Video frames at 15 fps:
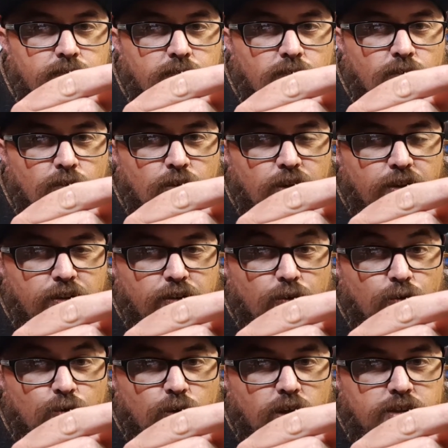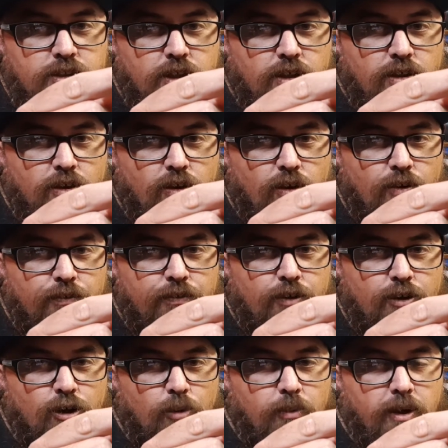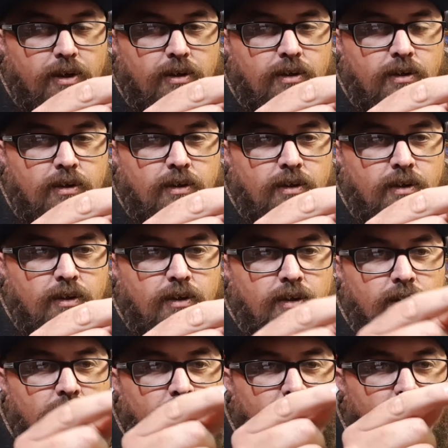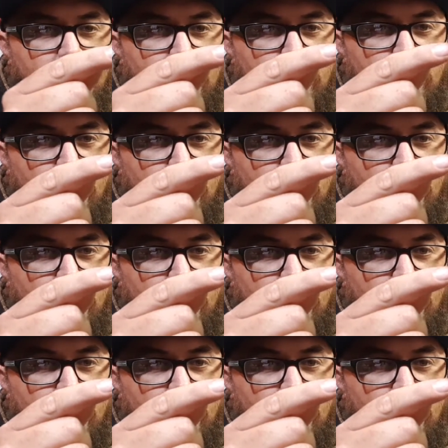right? The writing on the comic. A